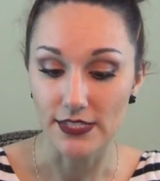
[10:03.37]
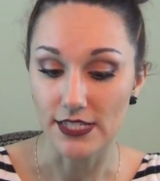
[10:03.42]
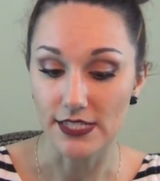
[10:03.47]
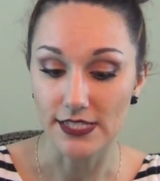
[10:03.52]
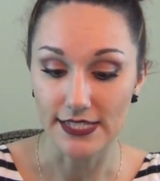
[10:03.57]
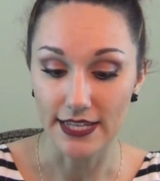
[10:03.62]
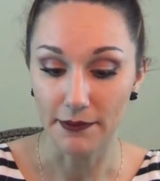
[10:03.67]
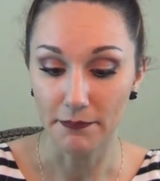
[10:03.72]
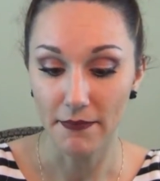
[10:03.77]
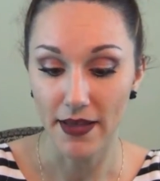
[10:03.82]
is a
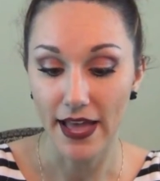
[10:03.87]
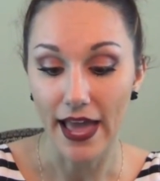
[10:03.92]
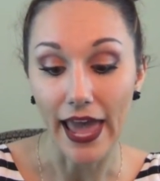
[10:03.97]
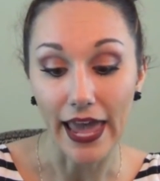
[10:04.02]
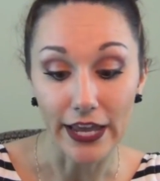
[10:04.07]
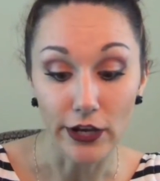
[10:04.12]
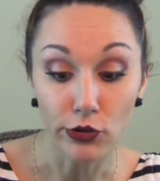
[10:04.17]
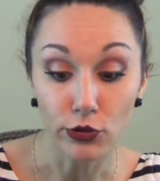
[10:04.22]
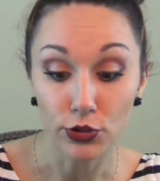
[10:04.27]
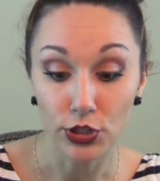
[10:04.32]
Sigma
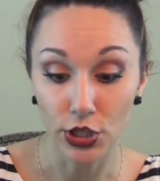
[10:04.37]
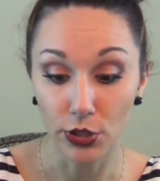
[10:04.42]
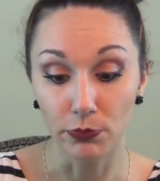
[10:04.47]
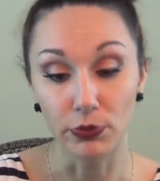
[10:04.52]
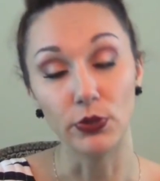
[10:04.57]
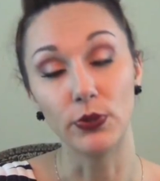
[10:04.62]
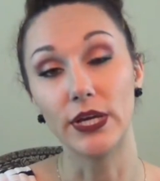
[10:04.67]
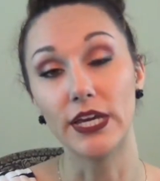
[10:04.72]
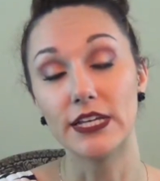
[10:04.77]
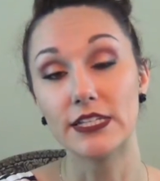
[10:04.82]
Angled
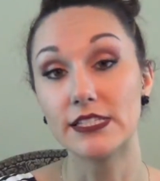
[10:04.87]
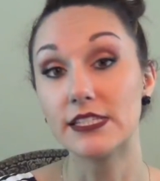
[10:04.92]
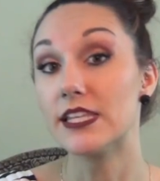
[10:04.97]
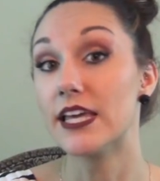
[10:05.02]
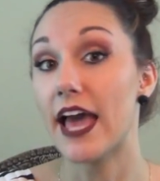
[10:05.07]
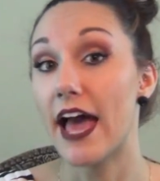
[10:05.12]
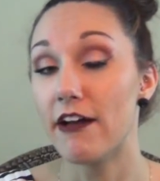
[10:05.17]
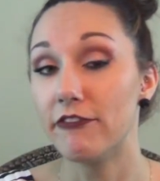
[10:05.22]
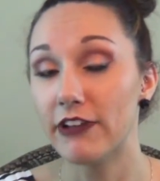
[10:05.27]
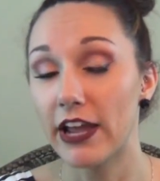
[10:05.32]
Kabuki. It's
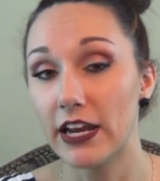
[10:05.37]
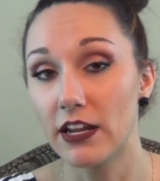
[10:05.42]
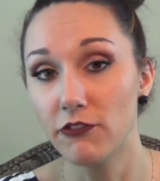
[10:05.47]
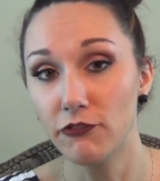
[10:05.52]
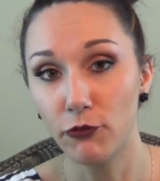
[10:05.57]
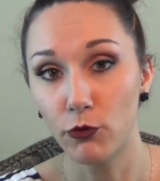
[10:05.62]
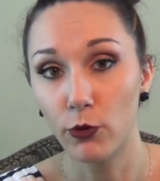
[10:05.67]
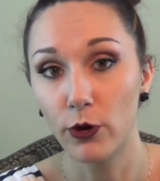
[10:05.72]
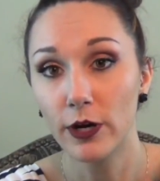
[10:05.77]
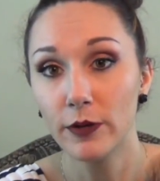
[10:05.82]
the
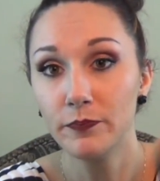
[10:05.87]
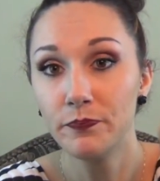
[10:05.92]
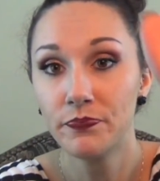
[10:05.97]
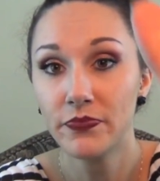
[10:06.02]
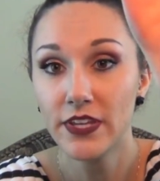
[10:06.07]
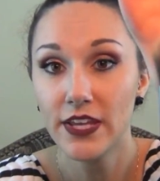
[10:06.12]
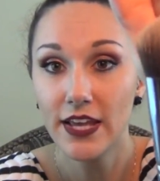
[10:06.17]
F84.